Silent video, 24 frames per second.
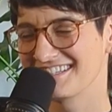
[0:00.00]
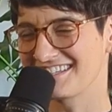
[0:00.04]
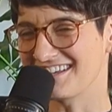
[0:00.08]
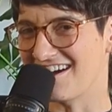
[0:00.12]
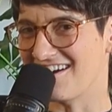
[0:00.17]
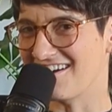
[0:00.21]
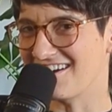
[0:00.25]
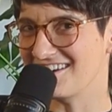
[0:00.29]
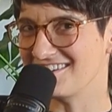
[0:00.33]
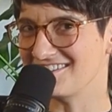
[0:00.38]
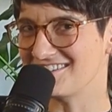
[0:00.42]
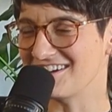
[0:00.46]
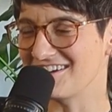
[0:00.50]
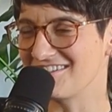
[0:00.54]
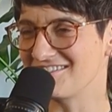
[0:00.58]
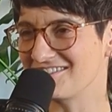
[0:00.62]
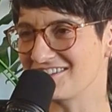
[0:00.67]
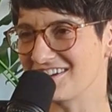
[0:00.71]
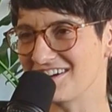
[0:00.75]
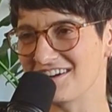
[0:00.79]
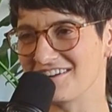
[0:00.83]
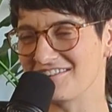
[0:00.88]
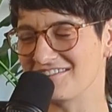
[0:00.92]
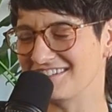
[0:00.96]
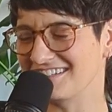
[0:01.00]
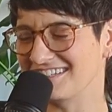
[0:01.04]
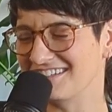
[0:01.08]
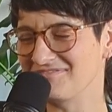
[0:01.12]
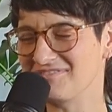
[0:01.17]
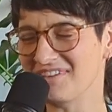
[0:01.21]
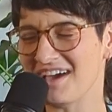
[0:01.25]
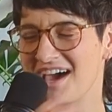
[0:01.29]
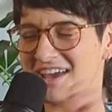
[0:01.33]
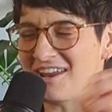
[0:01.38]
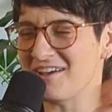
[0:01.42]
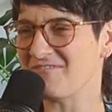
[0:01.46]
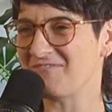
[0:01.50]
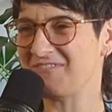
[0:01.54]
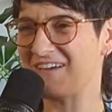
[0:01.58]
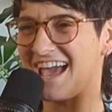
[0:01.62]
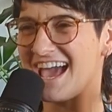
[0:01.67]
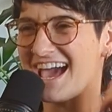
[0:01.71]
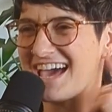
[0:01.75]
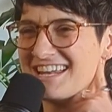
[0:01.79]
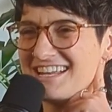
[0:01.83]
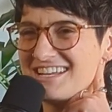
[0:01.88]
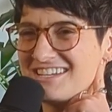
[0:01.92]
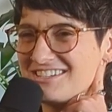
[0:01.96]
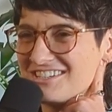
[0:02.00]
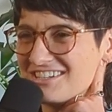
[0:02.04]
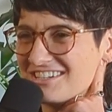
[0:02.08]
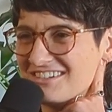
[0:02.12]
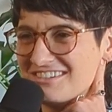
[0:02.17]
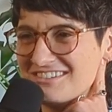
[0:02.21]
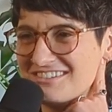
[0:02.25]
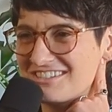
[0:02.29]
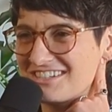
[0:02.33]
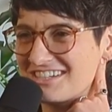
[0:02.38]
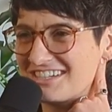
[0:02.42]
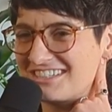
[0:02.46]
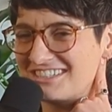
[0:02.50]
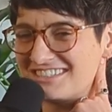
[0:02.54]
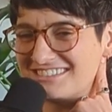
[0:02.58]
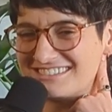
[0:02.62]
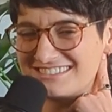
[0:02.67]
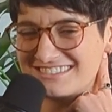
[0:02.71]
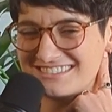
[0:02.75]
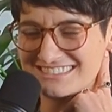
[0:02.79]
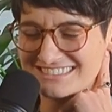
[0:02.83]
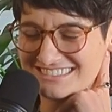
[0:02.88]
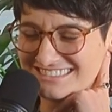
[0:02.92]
Sorry, Jojo. Yeah. I'm not a fan of Jojo.